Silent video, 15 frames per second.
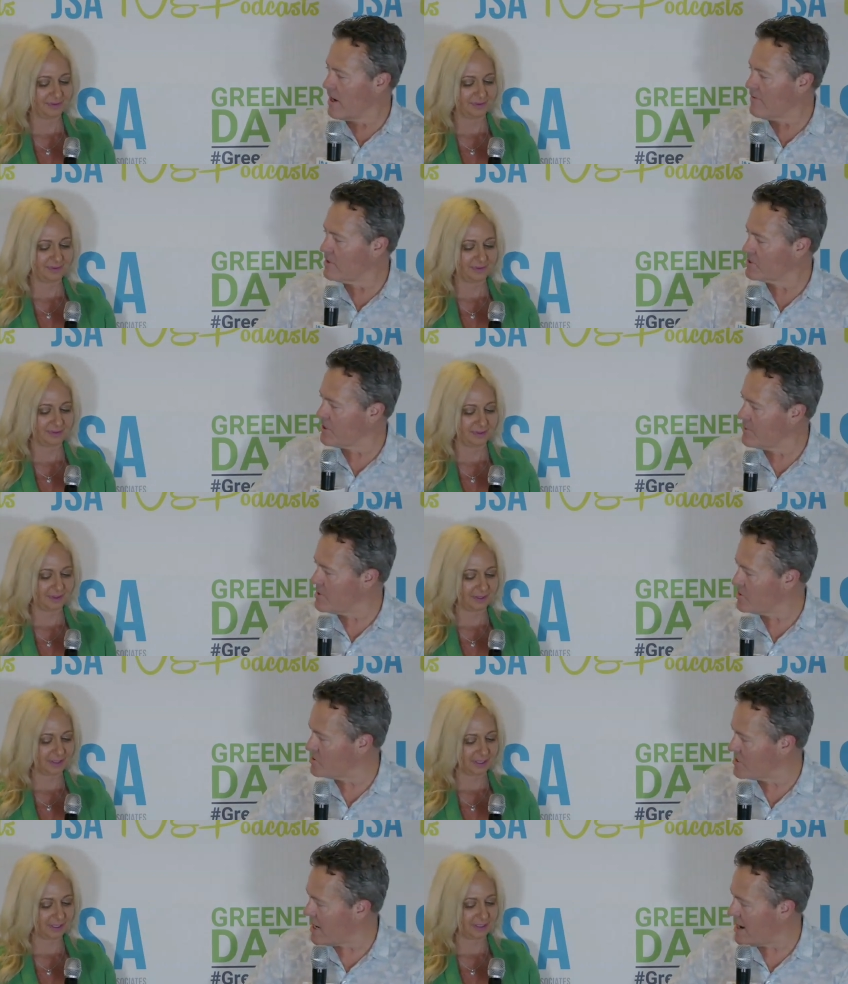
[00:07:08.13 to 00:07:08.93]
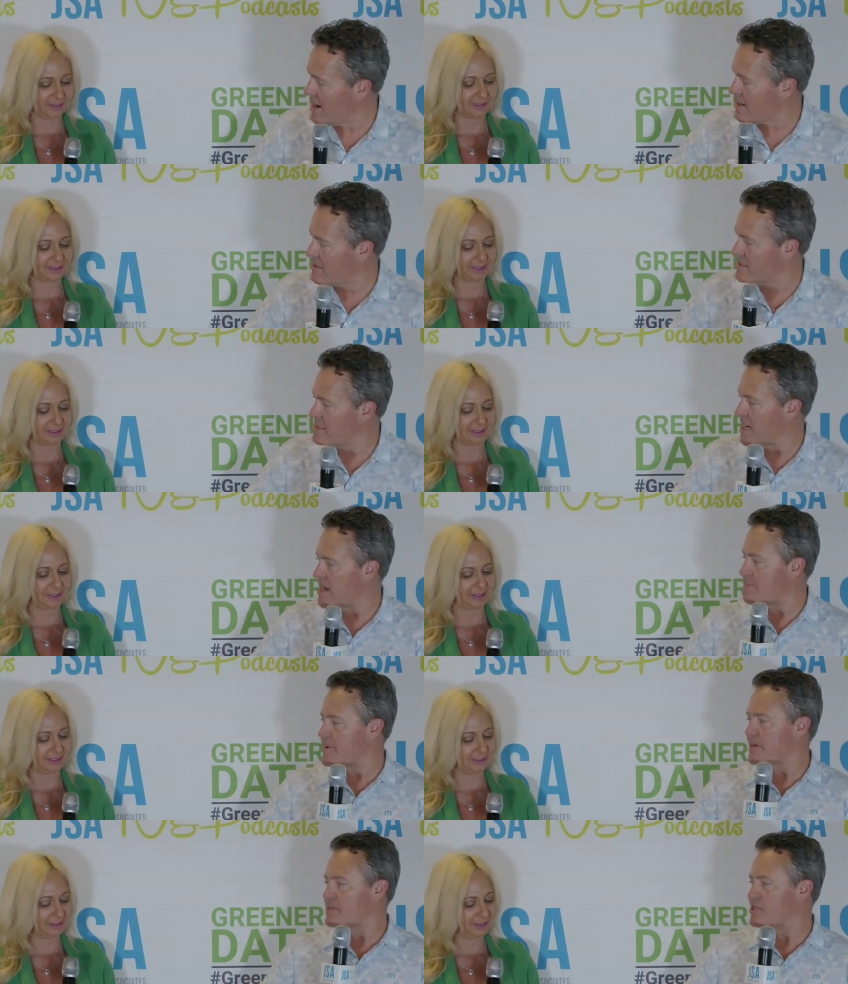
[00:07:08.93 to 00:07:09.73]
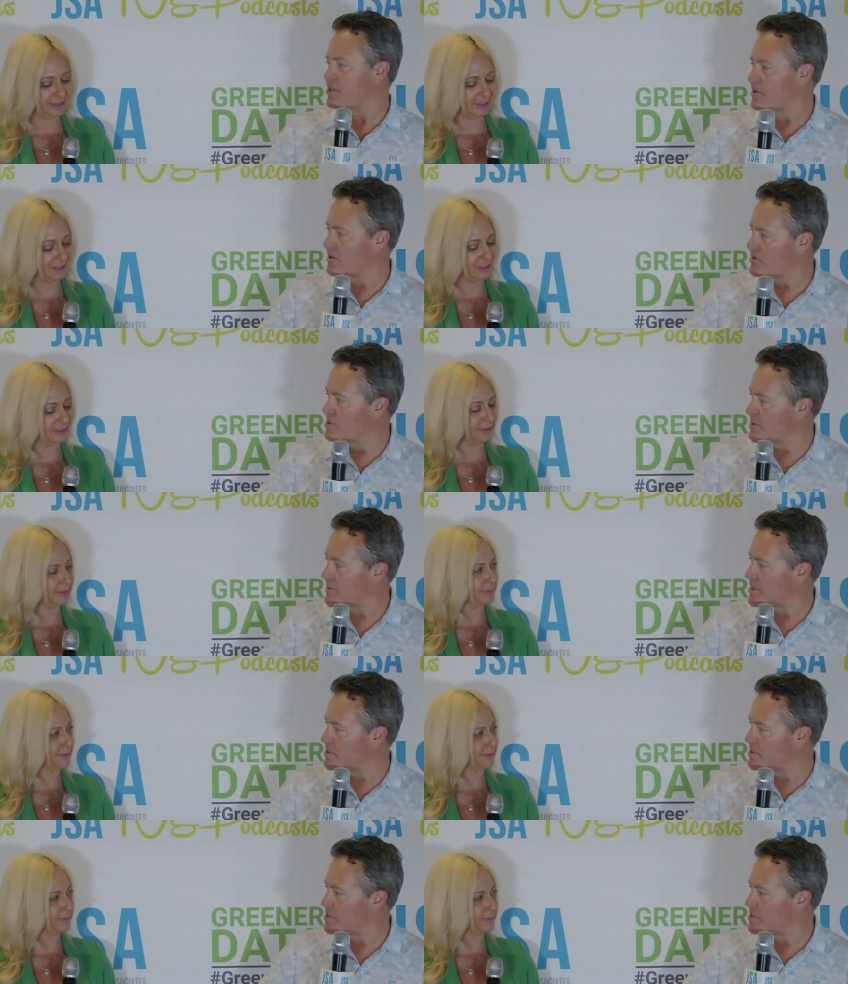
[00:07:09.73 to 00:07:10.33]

Speaker 1: cover some of those to topics, you know, some of